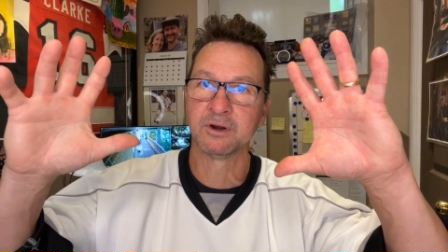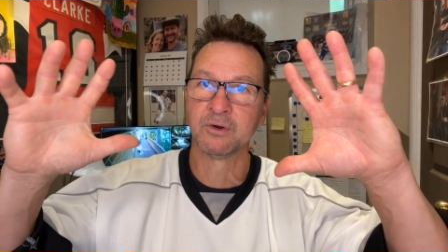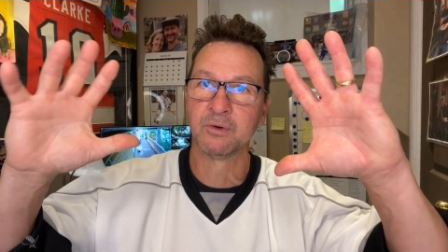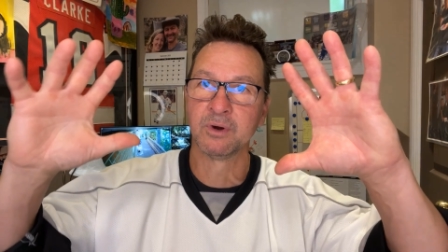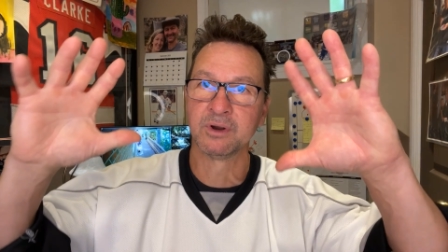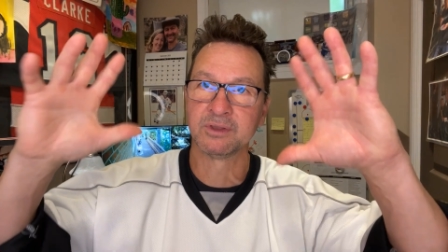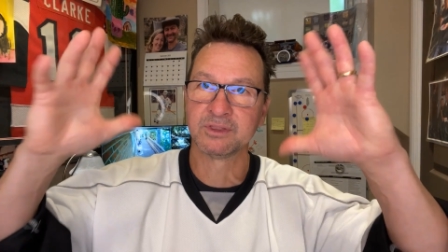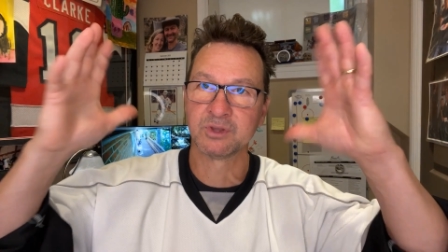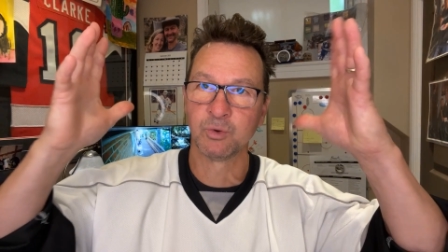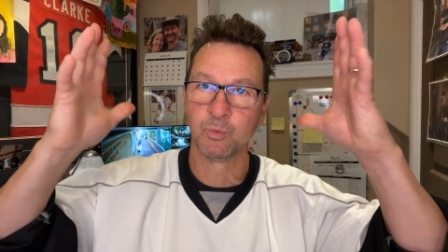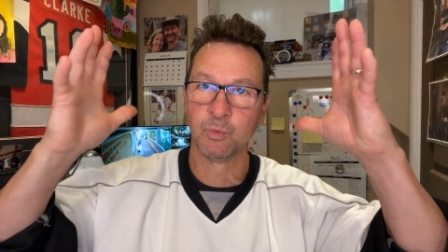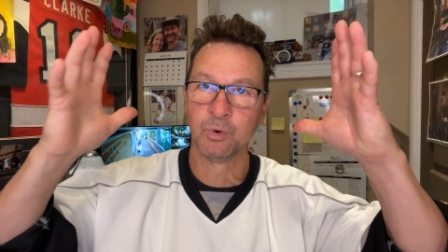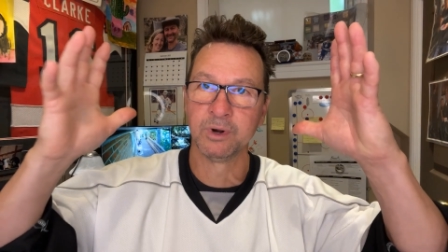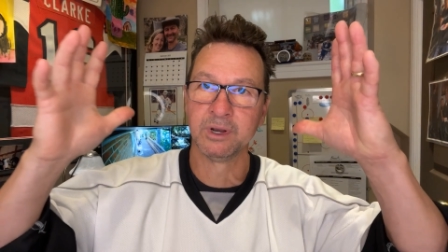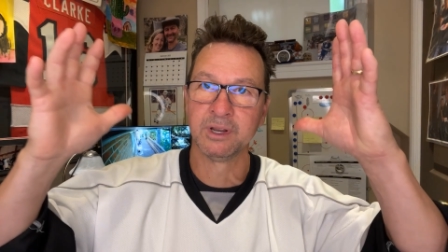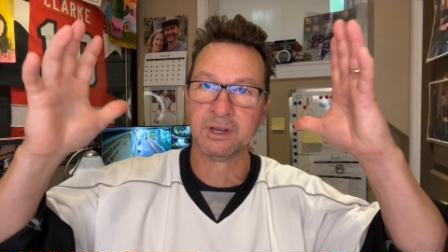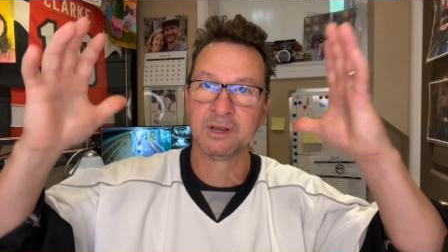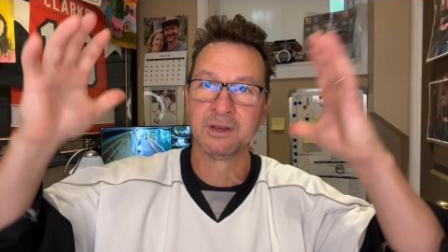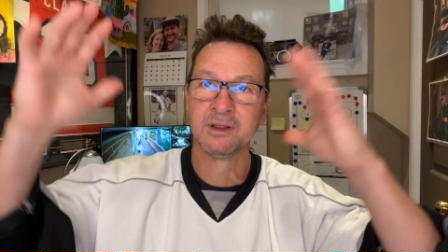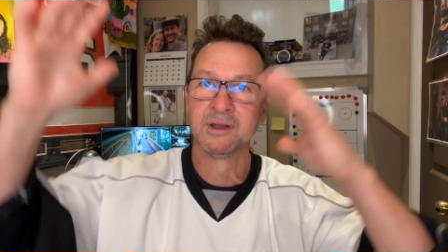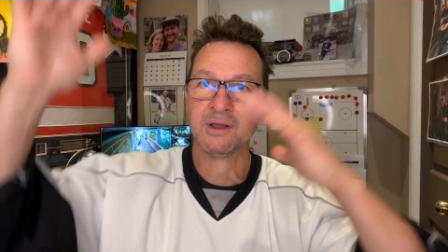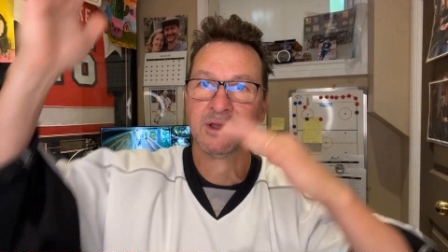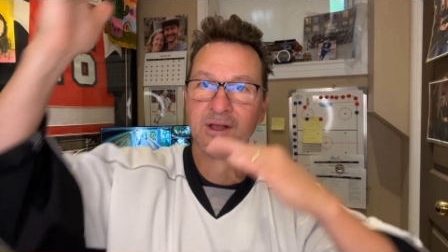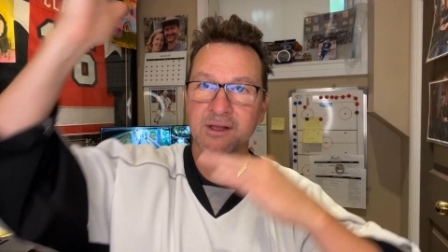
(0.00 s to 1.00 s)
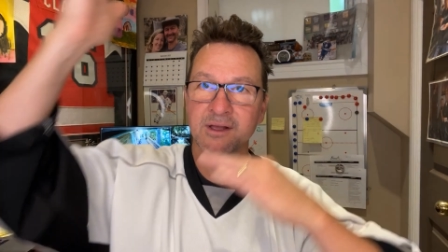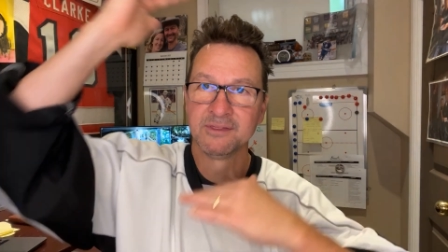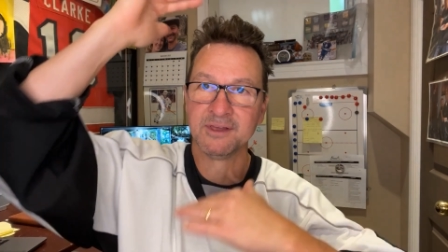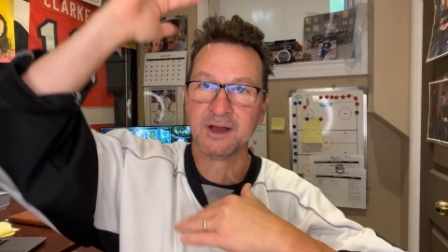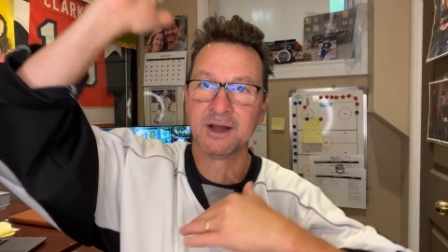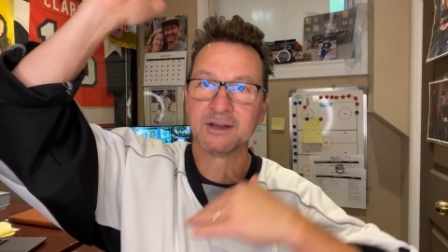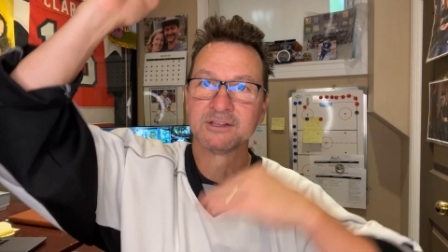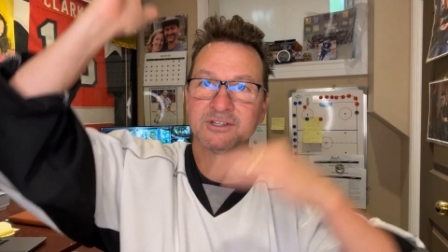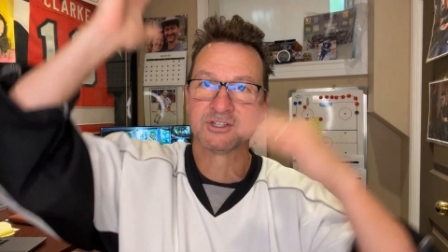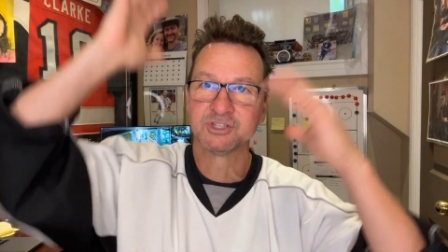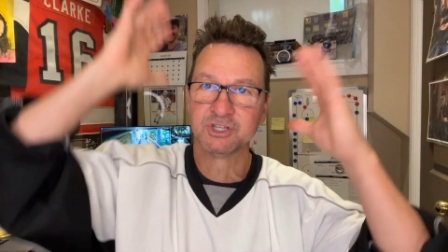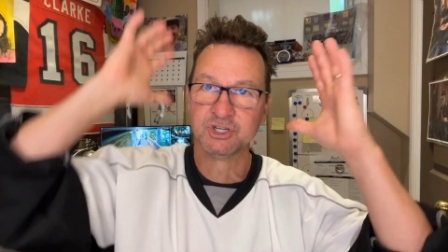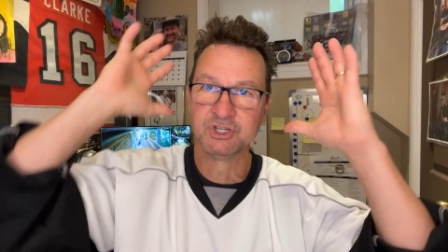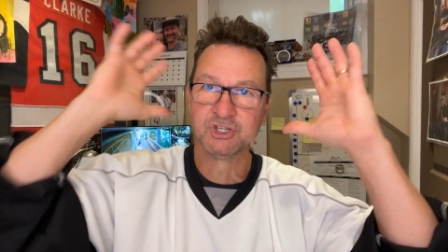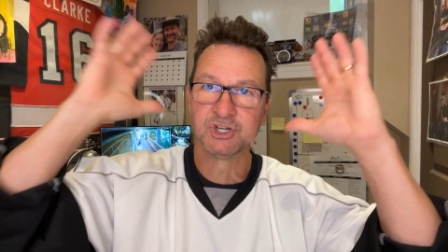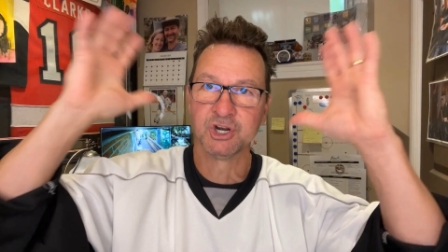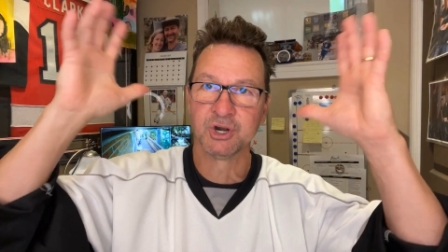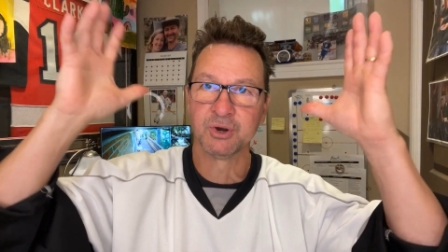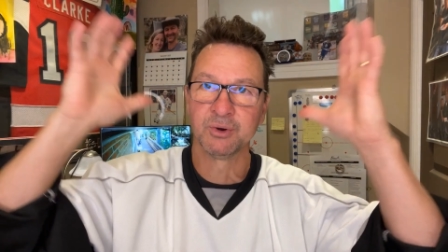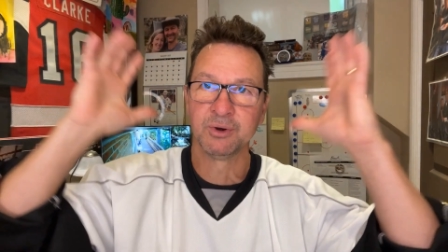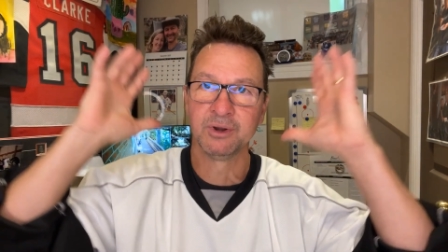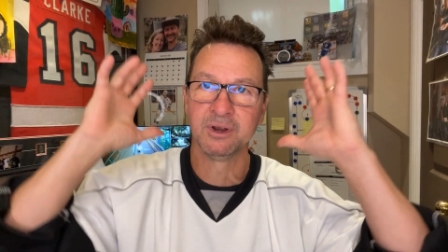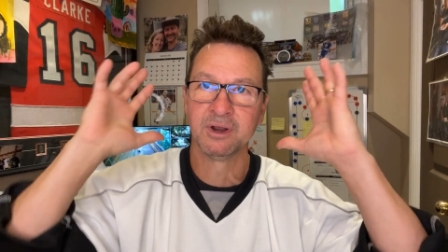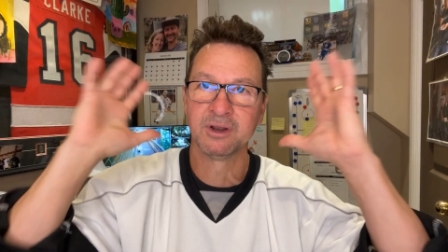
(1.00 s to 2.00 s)
You know what? The winning, that's the
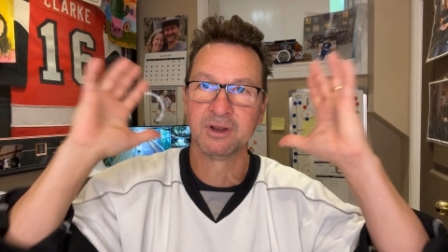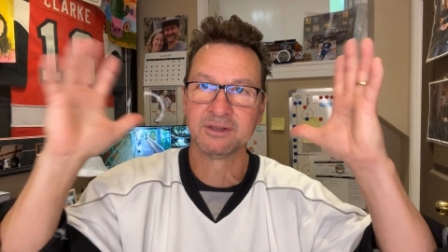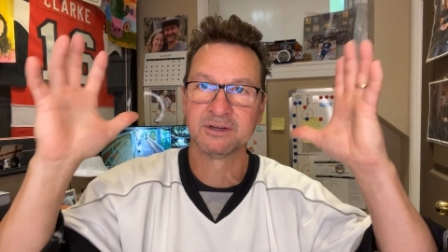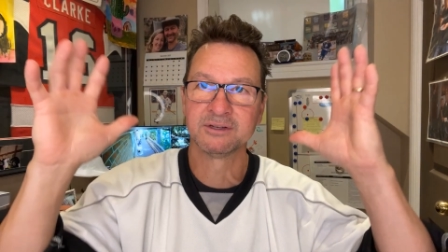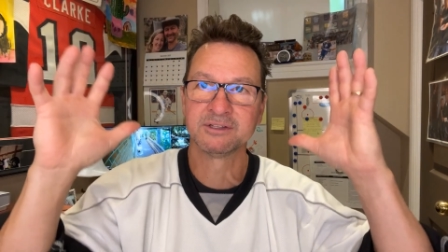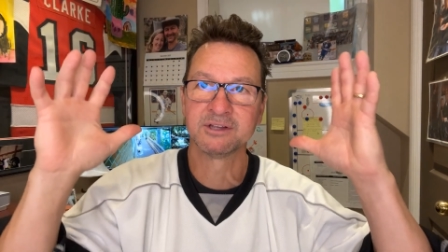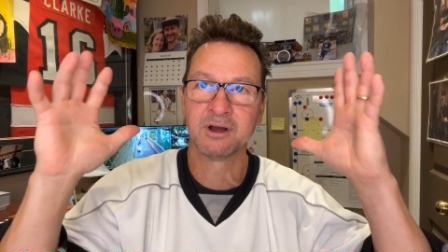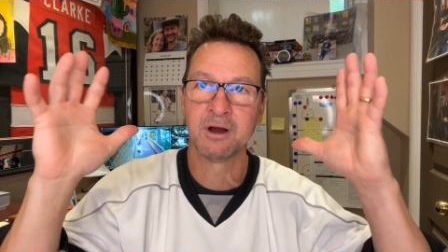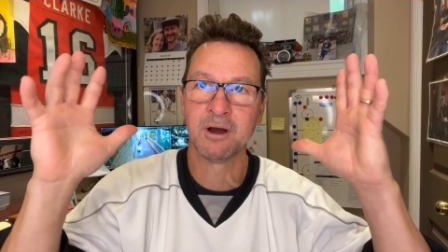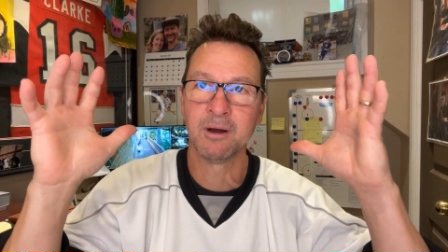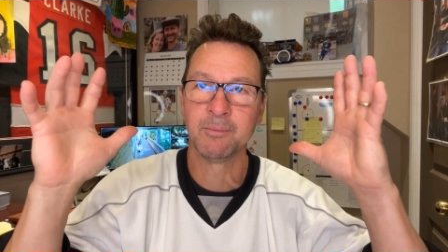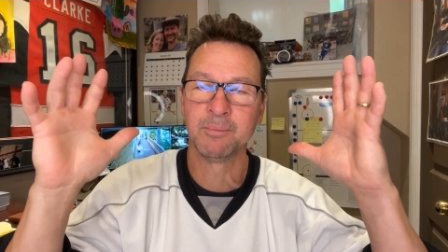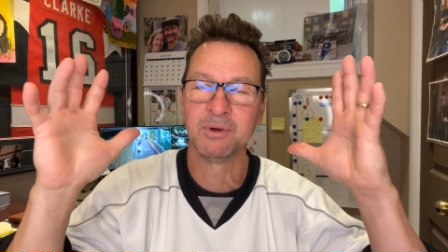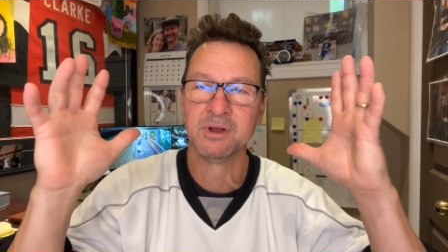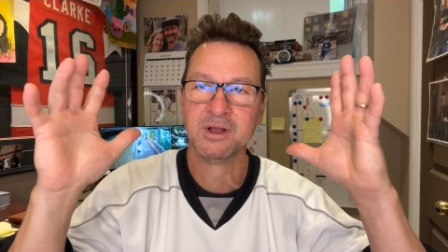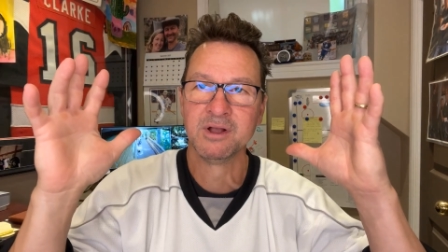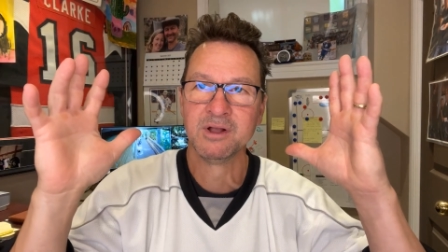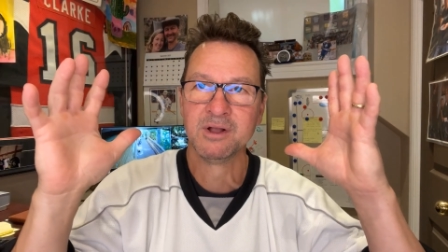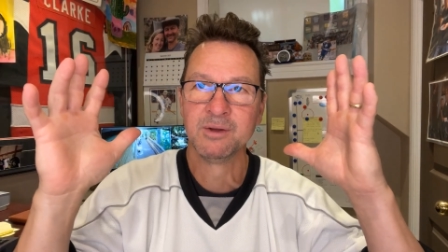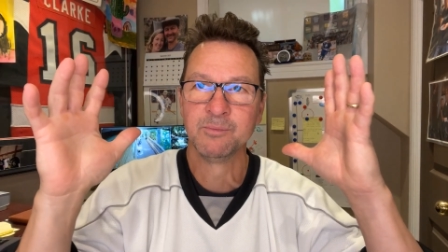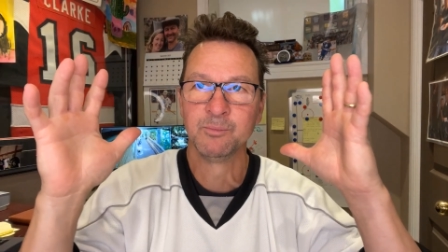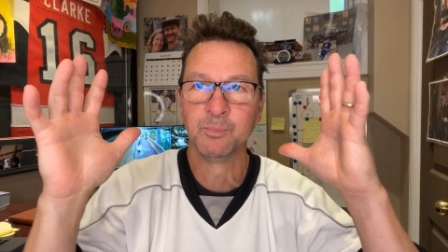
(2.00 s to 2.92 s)
cherry on the top.